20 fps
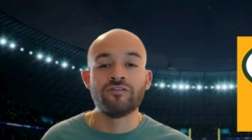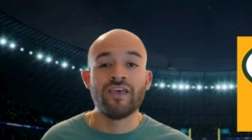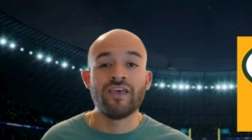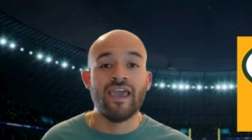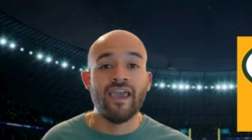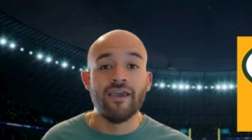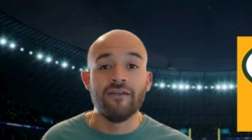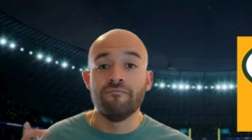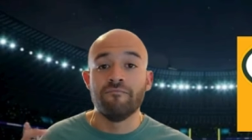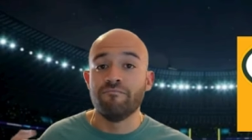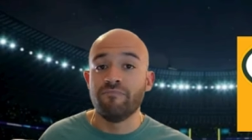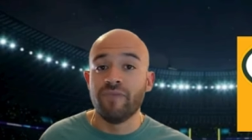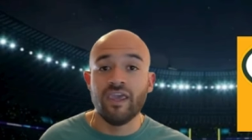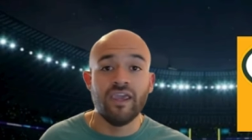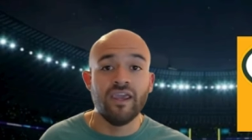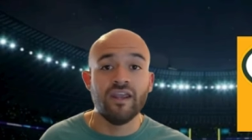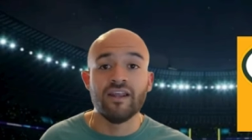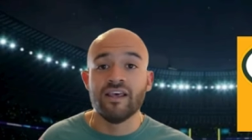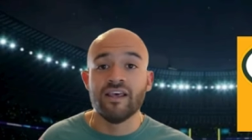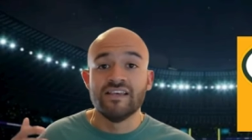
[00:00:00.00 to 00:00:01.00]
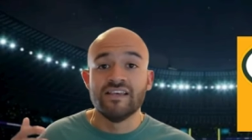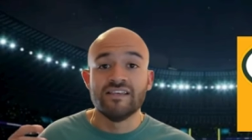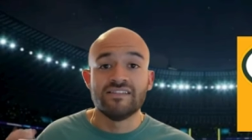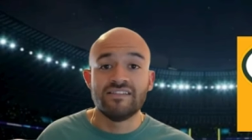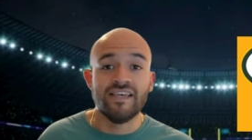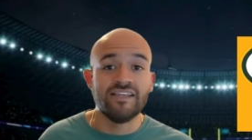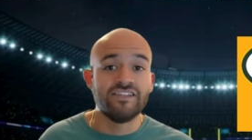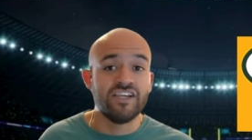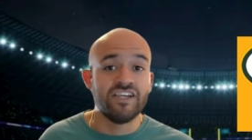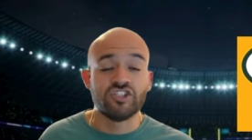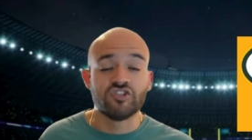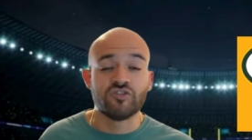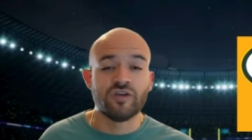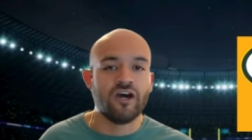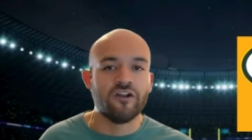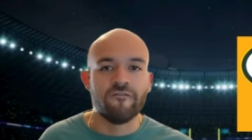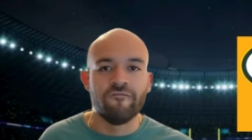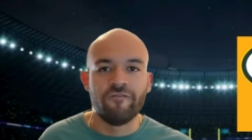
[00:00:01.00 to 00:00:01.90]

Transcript: and made CJ Stroud